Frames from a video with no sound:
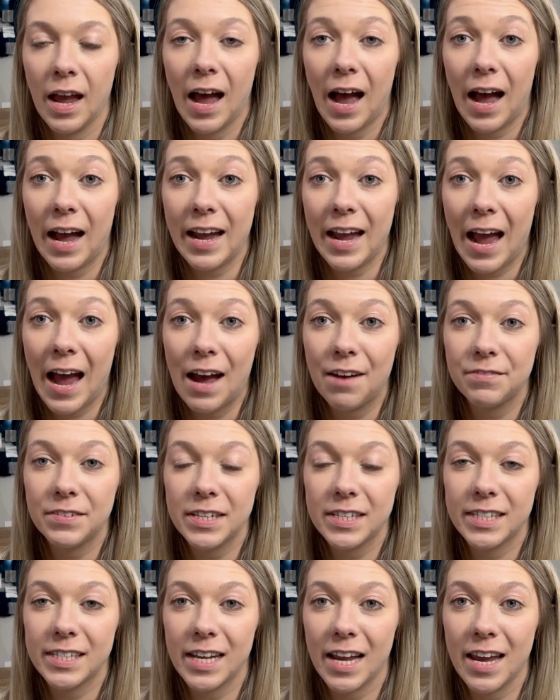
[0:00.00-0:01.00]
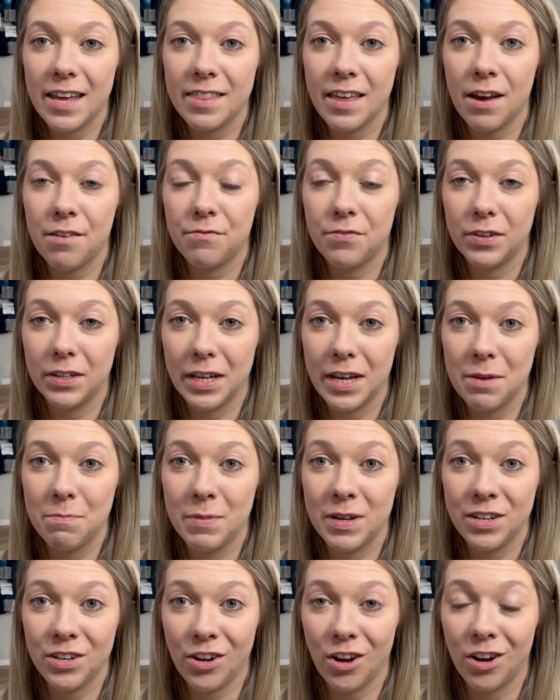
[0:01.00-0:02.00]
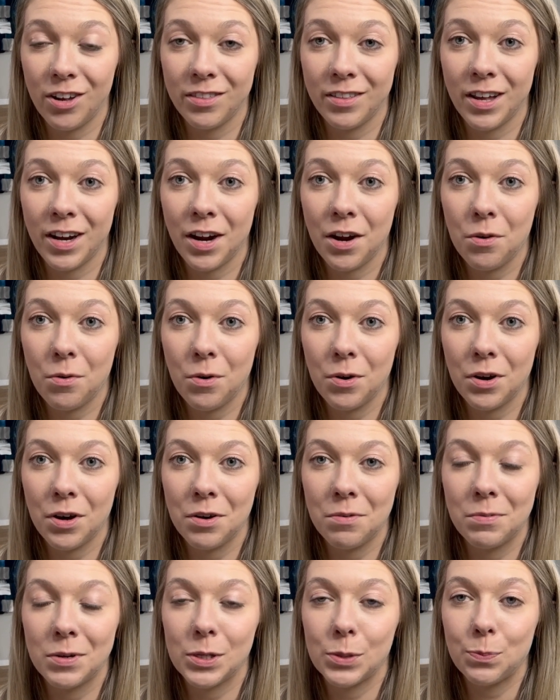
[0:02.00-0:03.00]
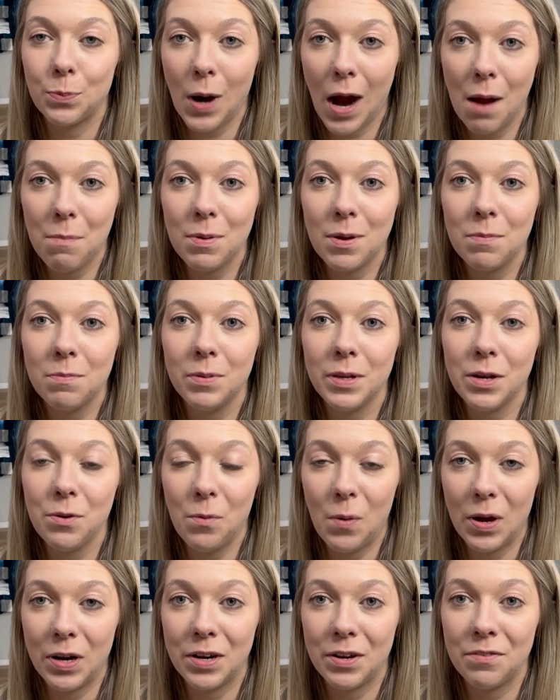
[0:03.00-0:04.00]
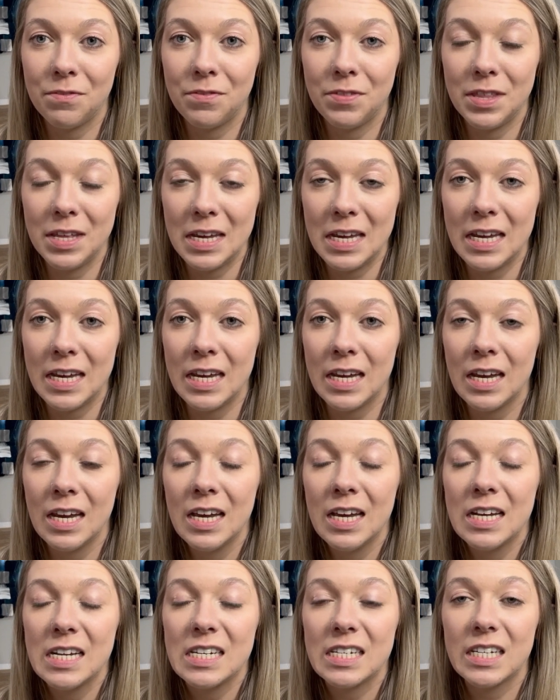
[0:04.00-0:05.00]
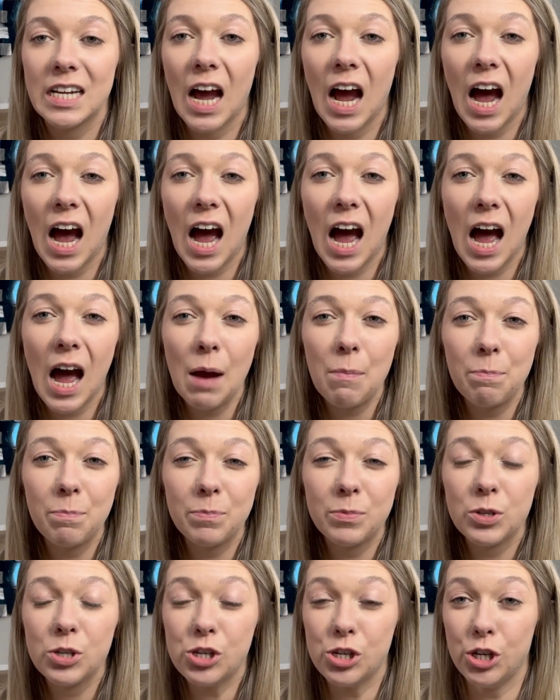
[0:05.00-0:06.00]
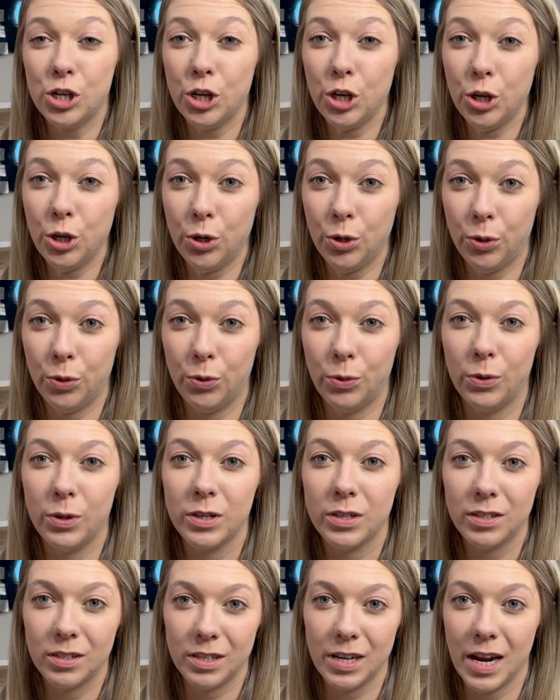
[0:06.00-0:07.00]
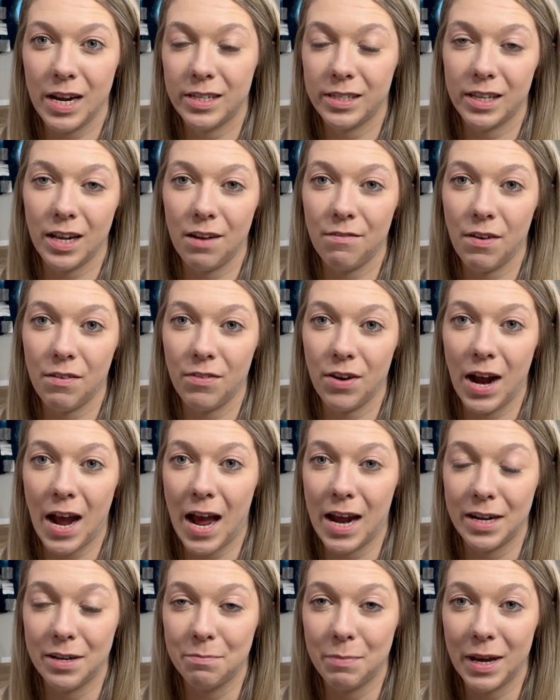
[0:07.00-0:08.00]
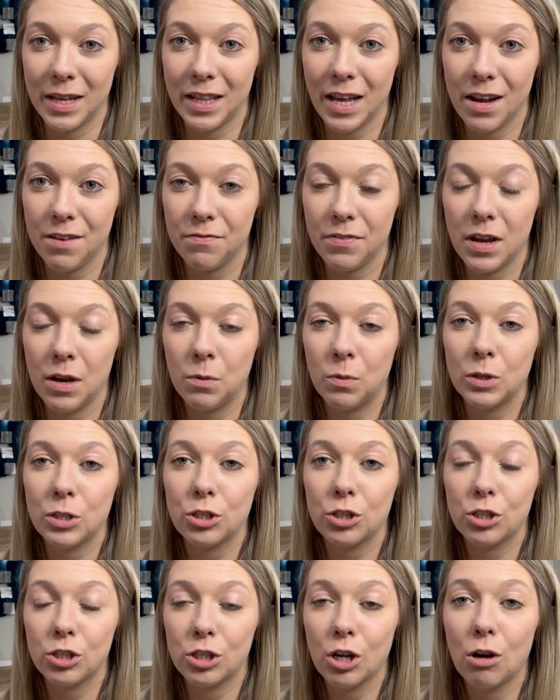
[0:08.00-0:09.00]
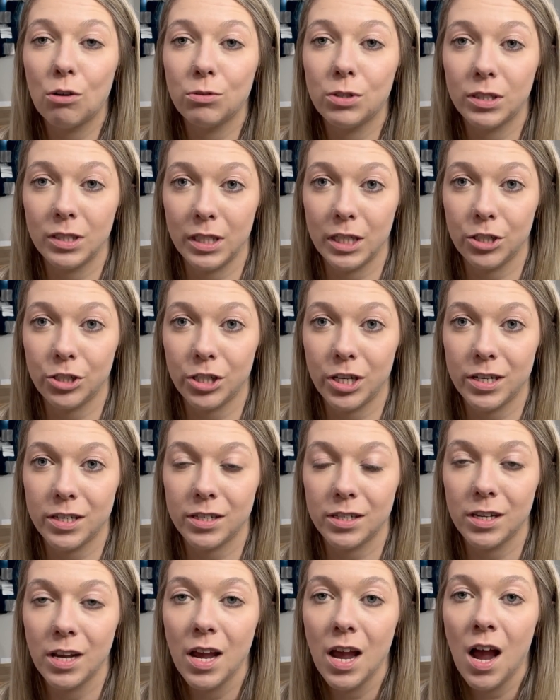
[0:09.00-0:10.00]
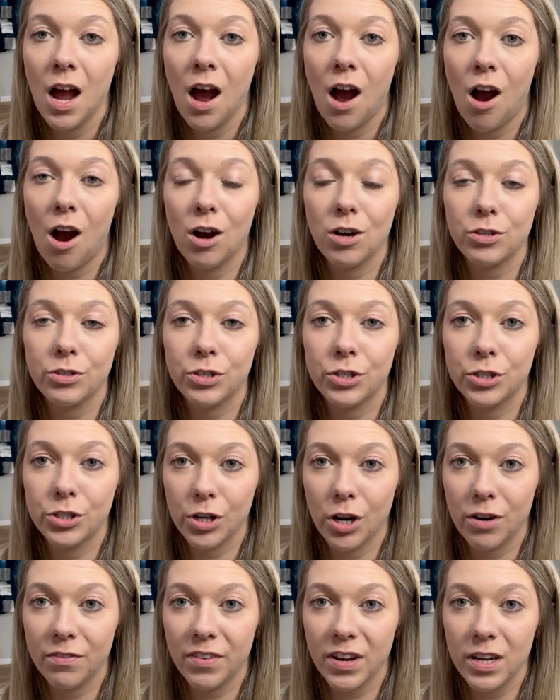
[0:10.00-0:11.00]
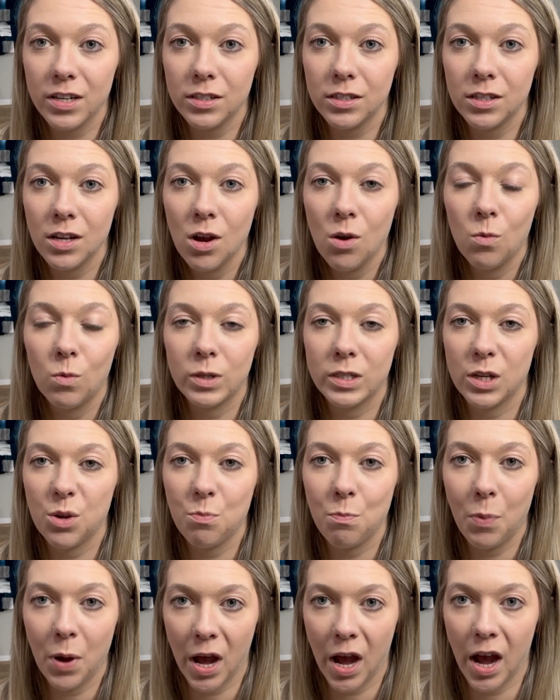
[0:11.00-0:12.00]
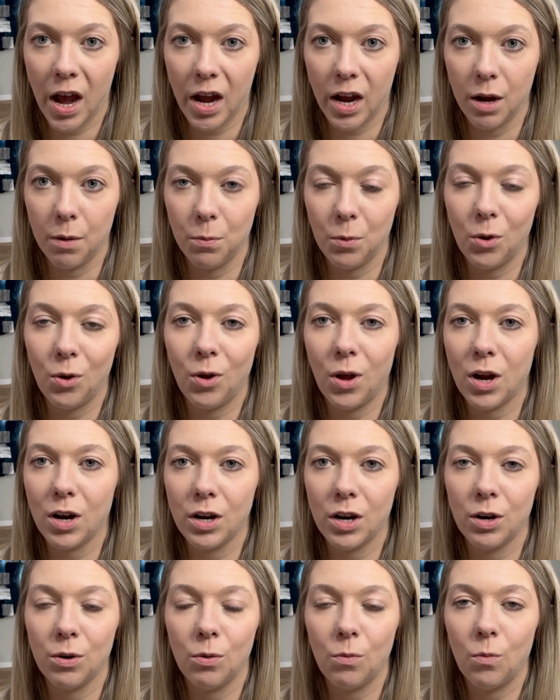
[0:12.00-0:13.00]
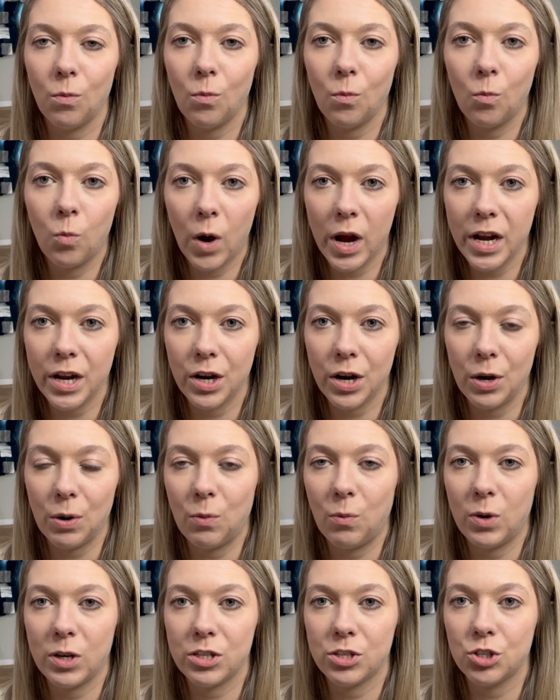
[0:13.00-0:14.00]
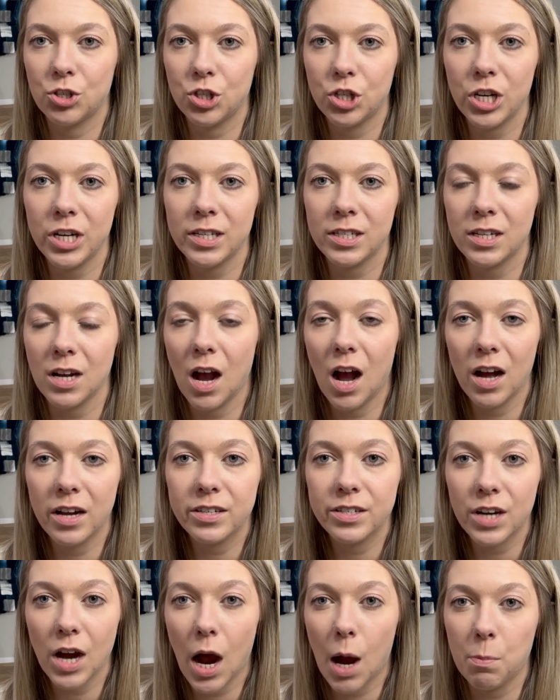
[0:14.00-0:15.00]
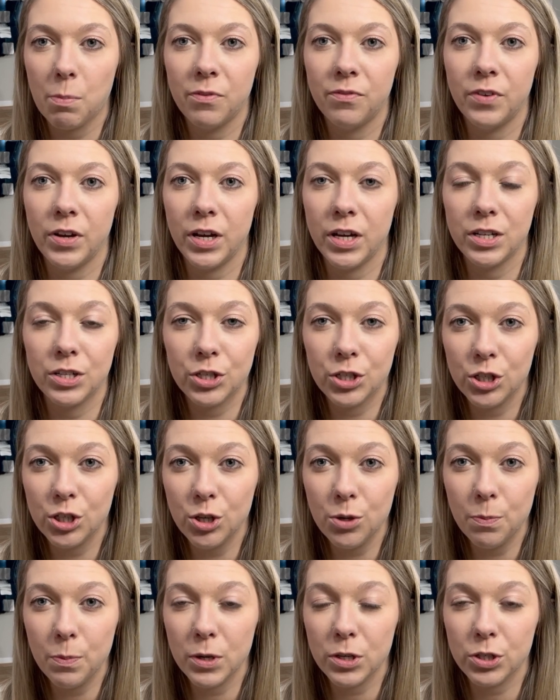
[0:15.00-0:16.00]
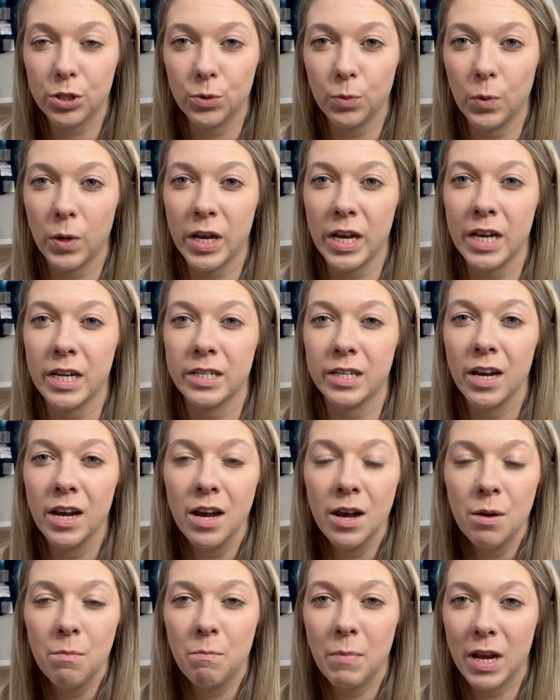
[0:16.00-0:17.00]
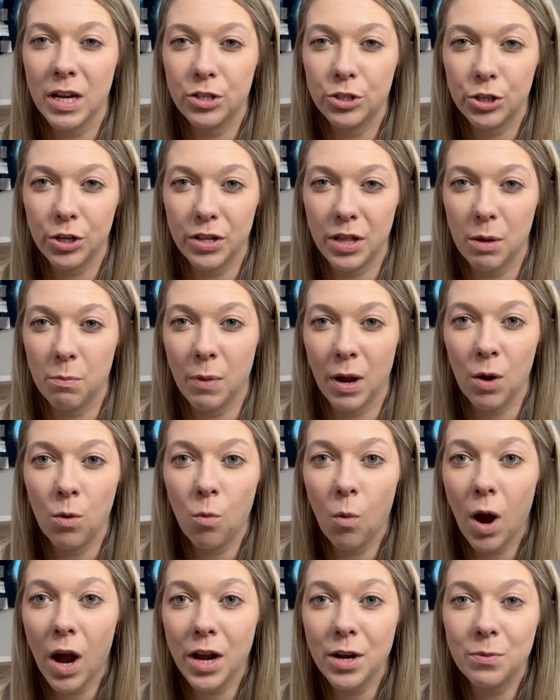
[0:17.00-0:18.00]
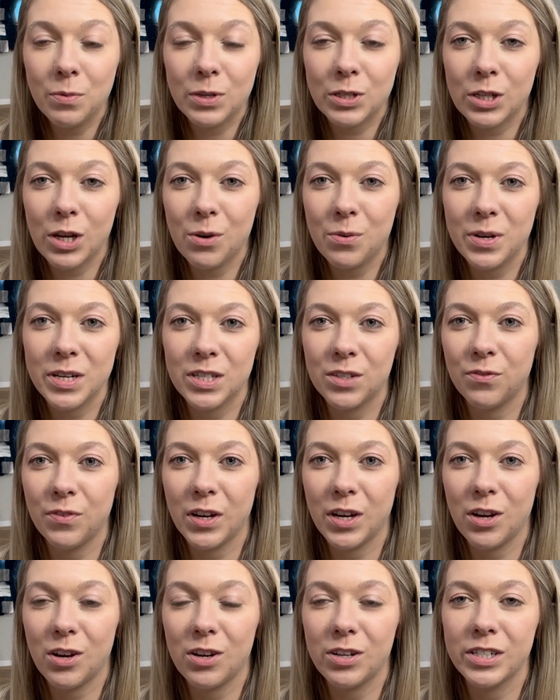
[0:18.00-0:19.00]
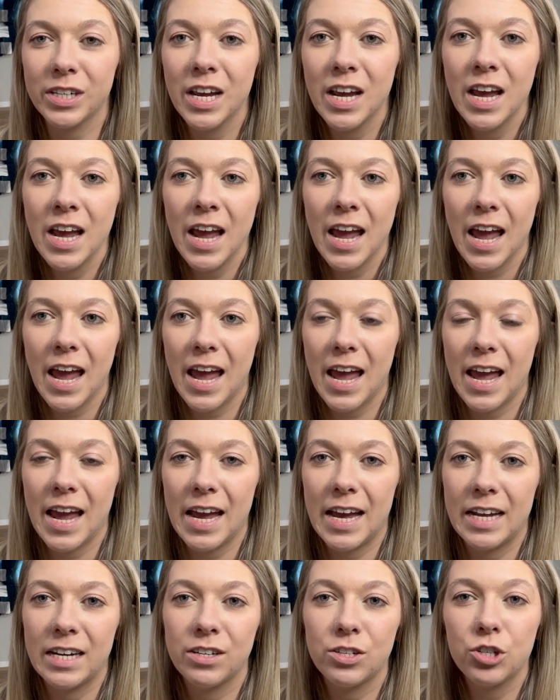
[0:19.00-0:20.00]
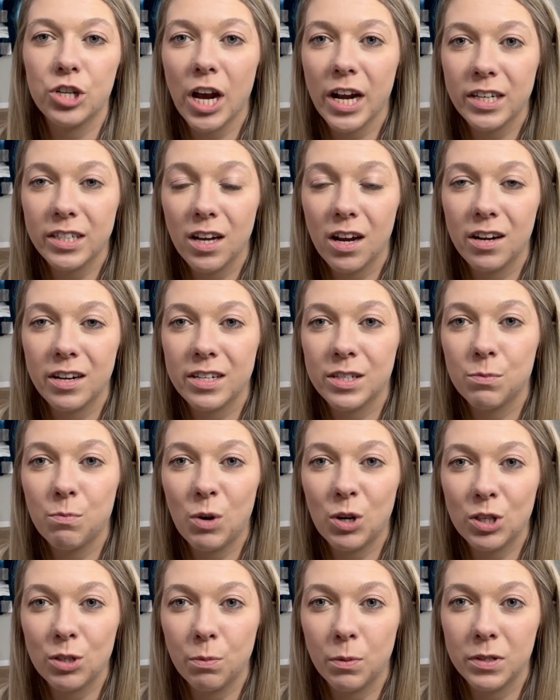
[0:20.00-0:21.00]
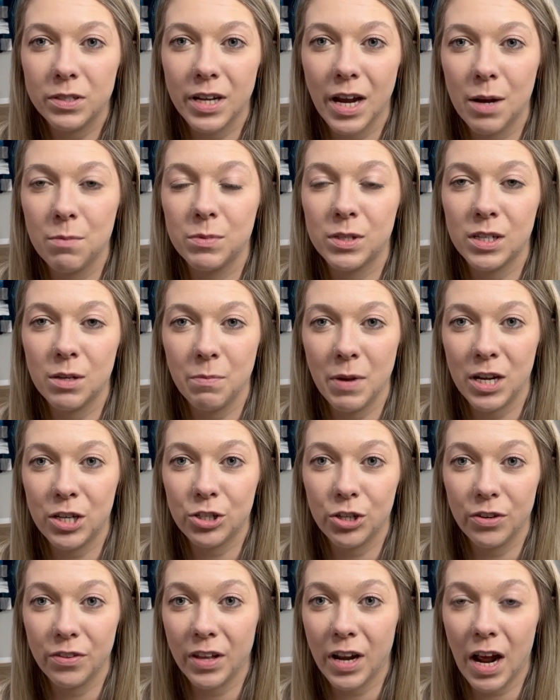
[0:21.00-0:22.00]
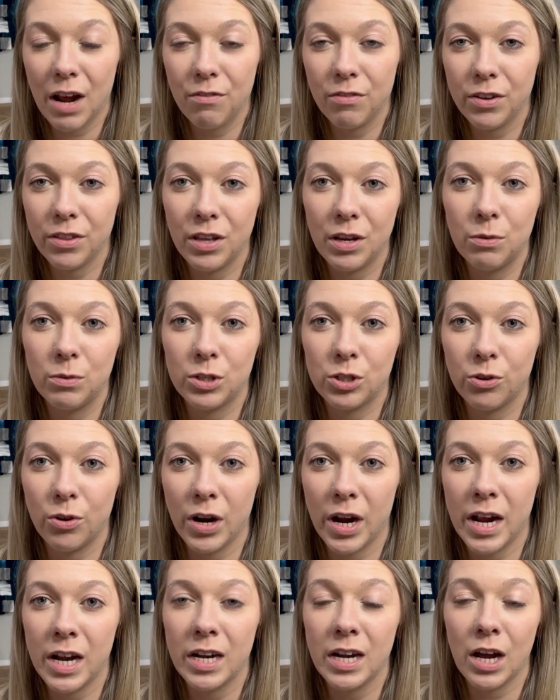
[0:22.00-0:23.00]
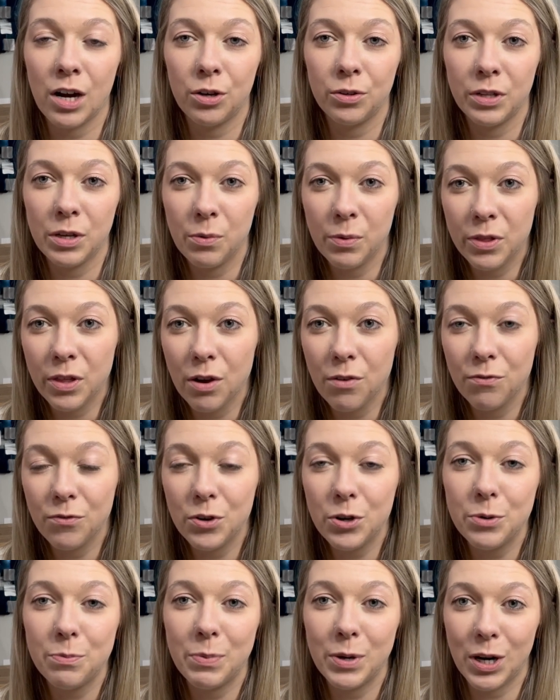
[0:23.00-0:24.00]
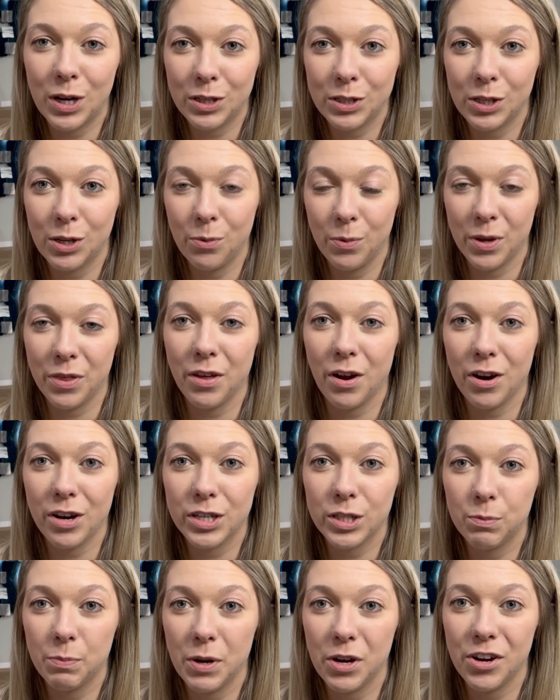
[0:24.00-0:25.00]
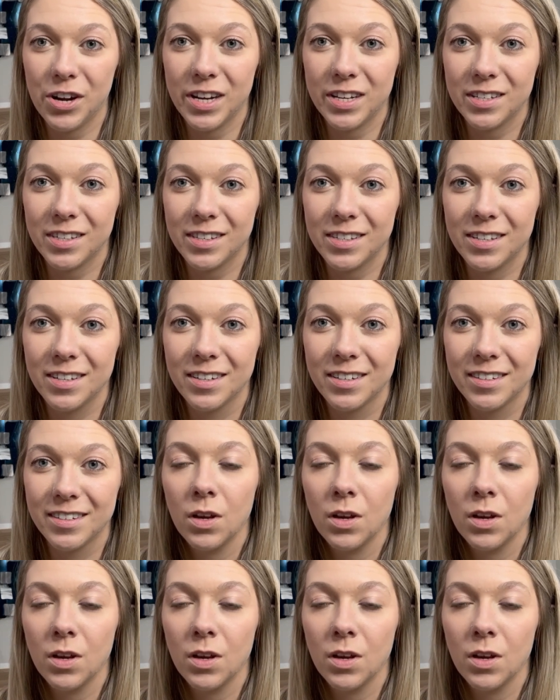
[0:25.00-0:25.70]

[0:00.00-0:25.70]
I have to say that filet mignon that I ordered was probably one of the top 2 steaks that I've ever had in my life. It was so delicious. Our service was impeccable. Our waiter was just on top of it and super sweet, made sure that my wine was always filled, and checked on us multiple times to make sure that everything was great, not only with our food, but also with our experience.